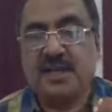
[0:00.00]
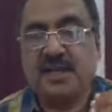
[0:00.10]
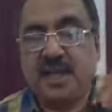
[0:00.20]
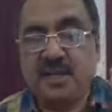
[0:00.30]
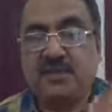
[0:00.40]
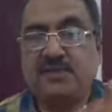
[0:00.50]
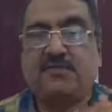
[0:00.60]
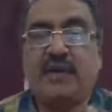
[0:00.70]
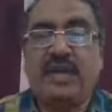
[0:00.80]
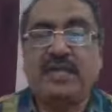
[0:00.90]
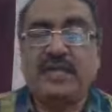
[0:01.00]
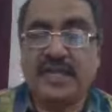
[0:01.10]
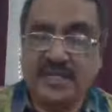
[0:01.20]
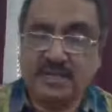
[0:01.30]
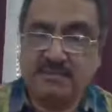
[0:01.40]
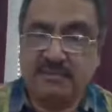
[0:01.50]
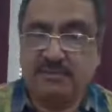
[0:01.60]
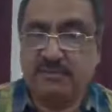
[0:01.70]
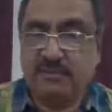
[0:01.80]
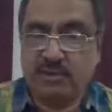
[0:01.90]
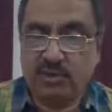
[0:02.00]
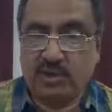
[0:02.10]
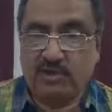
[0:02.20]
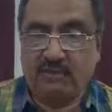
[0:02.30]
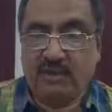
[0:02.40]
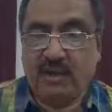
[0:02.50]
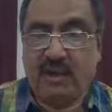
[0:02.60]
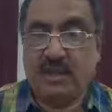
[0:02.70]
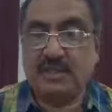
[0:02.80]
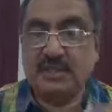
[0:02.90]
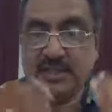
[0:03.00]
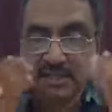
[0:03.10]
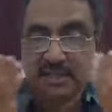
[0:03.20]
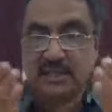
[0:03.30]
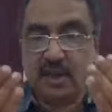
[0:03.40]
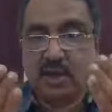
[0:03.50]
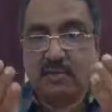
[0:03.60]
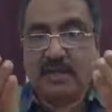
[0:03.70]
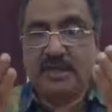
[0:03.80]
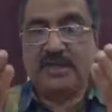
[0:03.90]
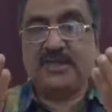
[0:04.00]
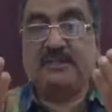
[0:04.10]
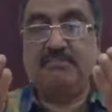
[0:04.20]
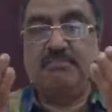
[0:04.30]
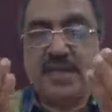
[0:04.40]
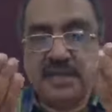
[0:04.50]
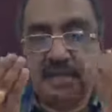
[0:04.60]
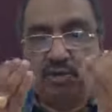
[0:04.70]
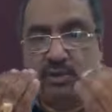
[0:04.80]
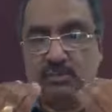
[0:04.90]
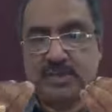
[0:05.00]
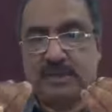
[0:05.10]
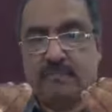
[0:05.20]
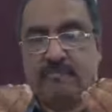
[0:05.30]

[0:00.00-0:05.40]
in order to file case before court of law, this document is the base document.